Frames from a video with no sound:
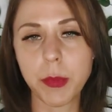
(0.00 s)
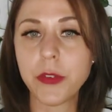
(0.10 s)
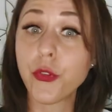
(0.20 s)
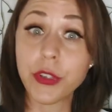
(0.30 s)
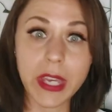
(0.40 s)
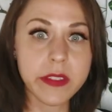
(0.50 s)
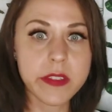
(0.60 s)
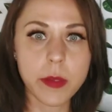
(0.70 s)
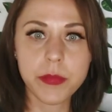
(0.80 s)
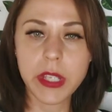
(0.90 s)
you might forget
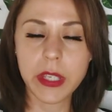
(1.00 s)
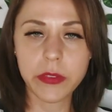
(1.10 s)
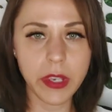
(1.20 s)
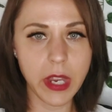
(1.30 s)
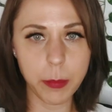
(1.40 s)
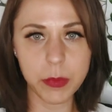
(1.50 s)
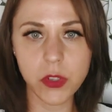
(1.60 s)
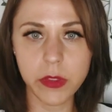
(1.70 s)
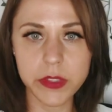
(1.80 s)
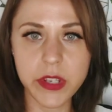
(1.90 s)
something. That happens
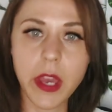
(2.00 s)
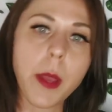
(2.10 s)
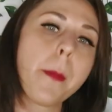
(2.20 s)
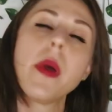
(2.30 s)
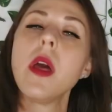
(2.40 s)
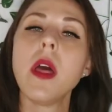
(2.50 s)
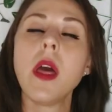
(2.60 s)
all the time.